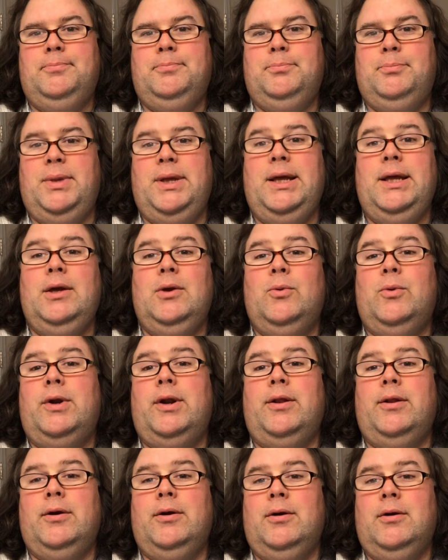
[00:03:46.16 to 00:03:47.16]
being one
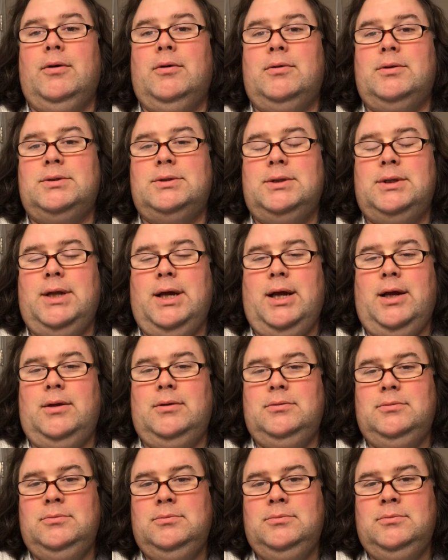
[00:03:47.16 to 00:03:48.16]
of the girls and not